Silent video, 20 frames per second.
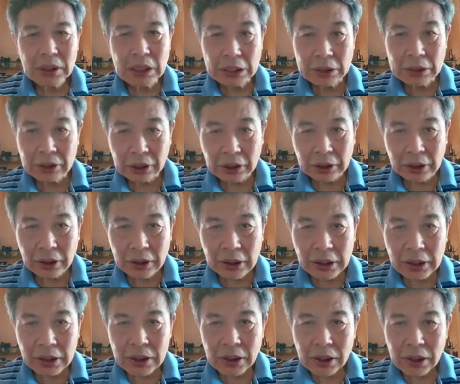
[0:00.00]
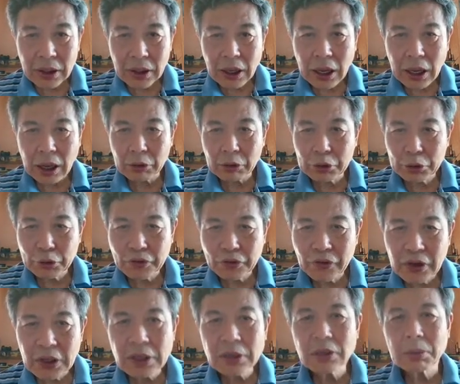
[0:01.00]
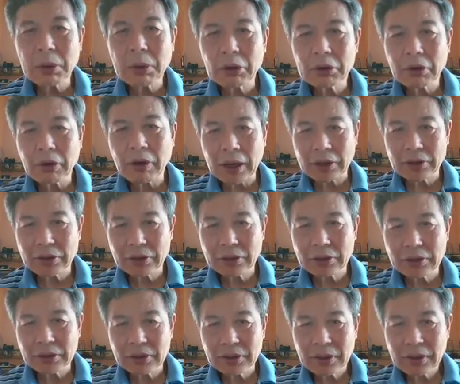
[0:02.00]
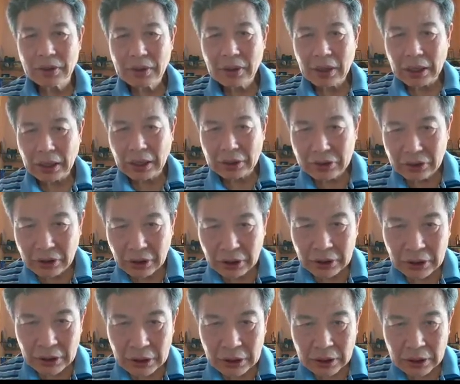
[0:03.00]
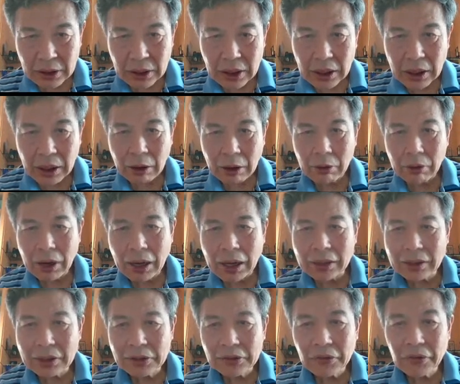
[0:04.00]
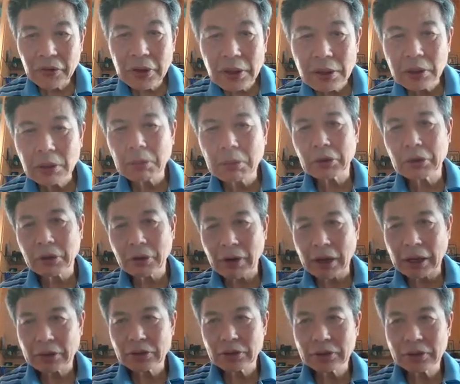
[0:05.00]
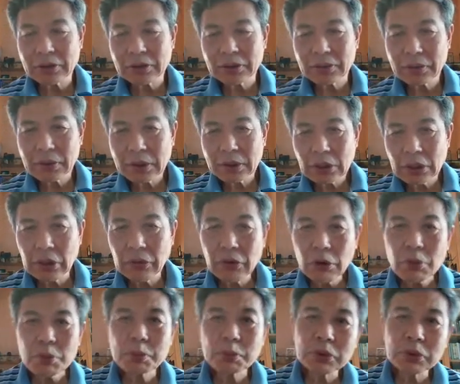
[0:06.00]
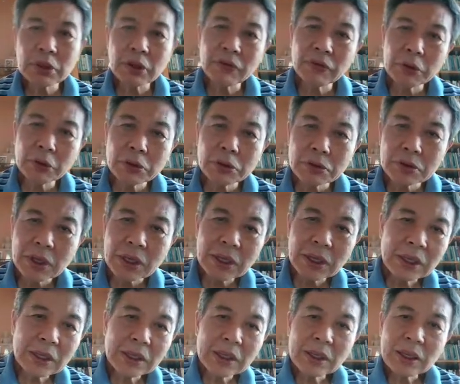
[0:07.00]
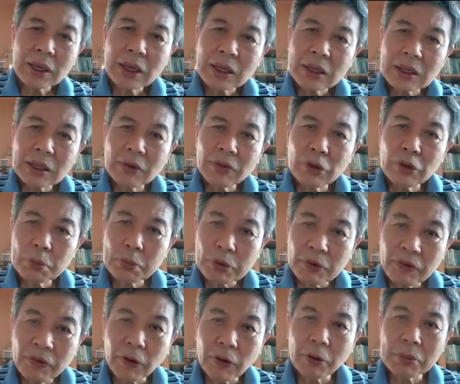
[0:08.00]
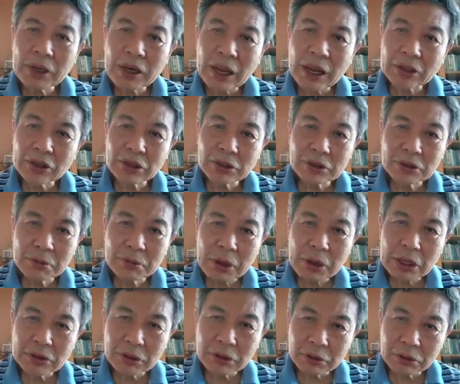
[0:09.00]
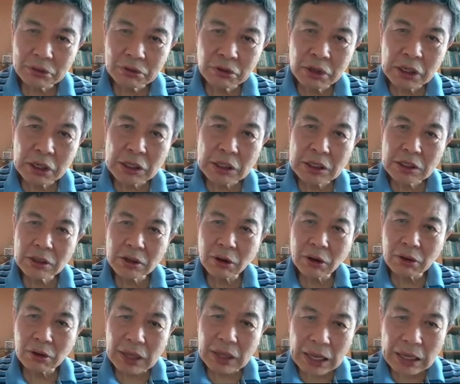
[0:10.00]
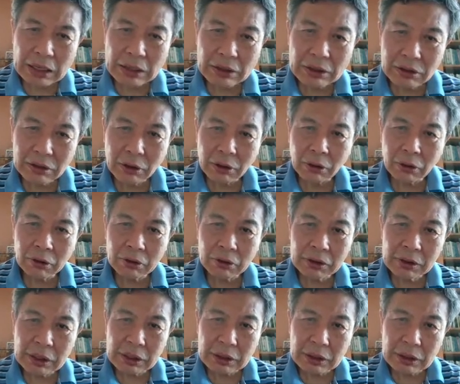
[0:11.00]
Internally, how you feel about your actions, and externally, how others feel about your actions. If you perform an action based on greed or hate or